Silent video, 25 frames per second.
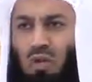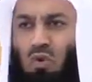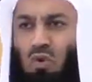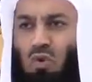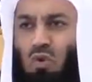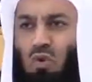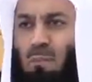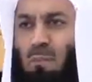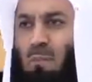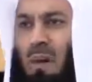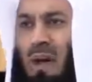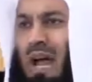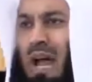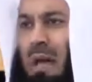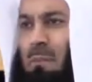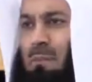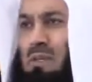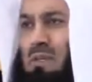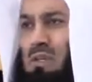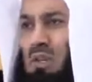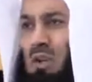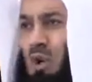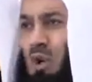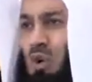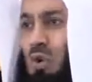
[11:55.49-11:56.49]
You
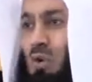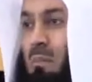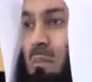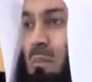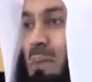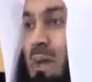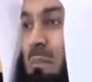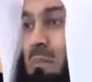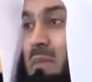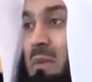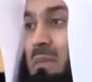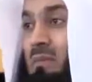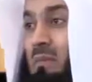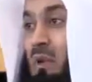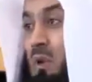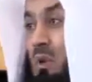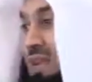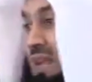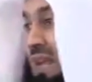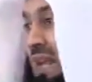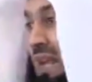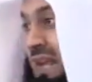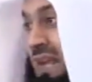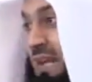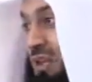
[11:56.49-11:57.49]
perhaps know maybe more
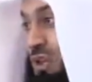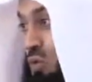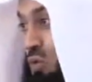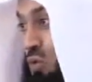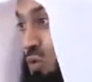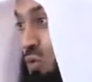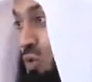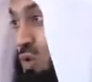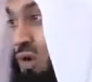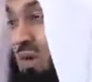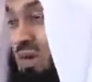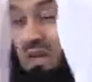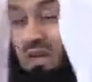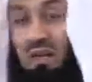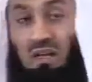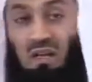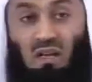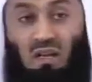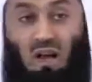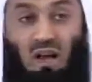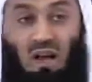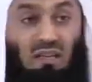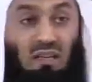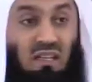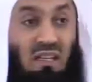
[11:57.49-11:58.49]
than I do
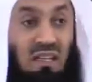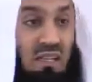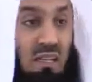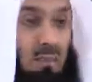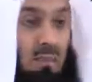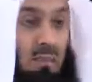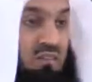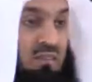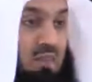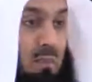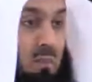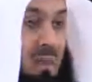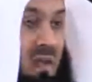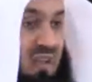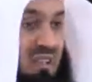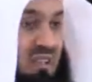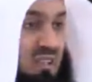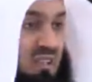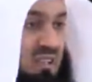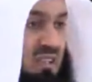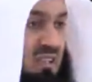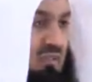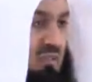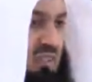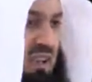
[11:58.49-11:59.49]
regarding some of the
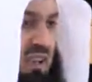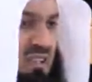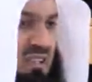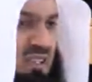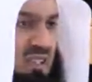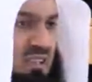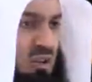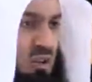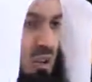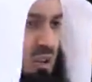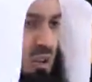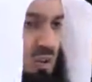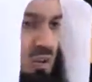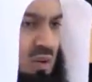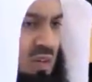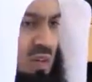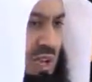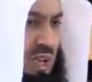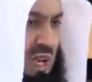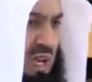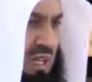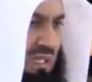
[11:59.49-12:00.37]
matters affecting not only